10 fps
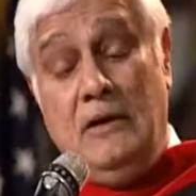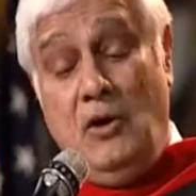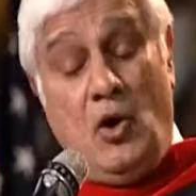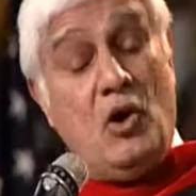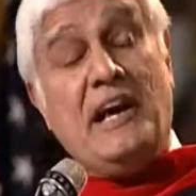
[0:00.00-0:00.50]

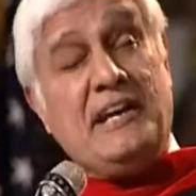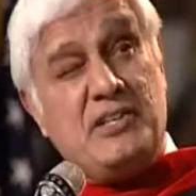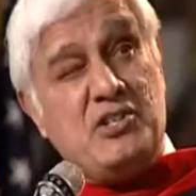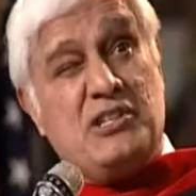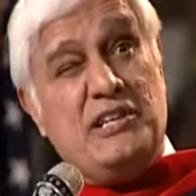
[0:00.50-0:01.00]
All I
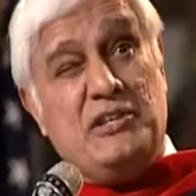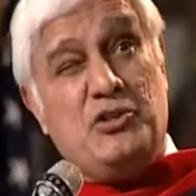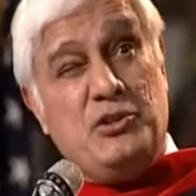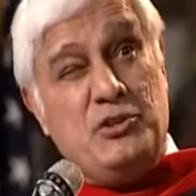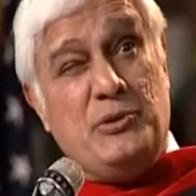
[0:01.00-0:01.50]
can say
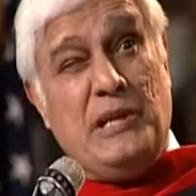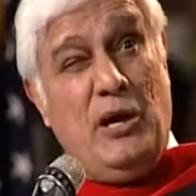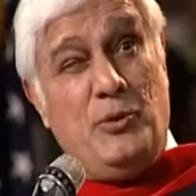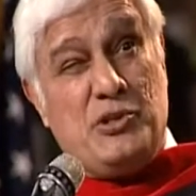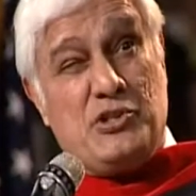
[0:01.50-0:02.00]
to you
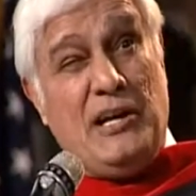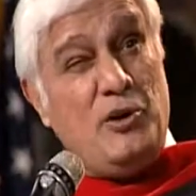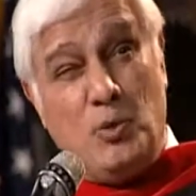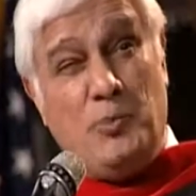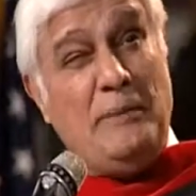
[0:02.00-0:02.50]
now is I
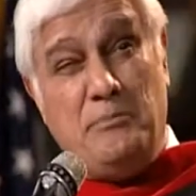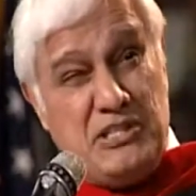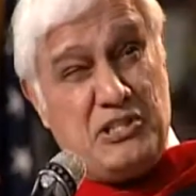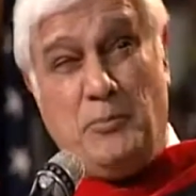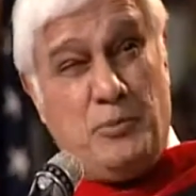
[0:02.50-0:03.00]
hope I
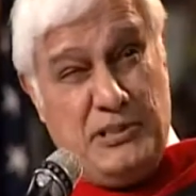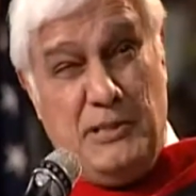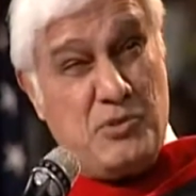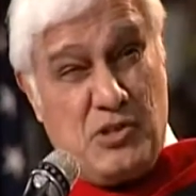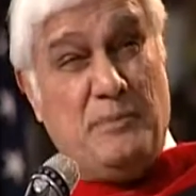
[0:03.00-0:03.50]
meet up with
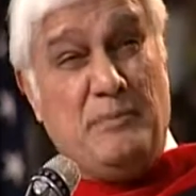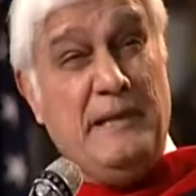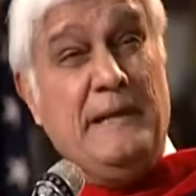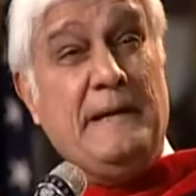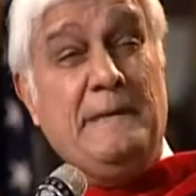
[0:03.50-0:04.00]
him
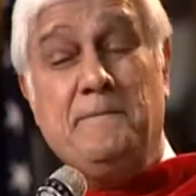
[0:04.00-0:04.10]
someday.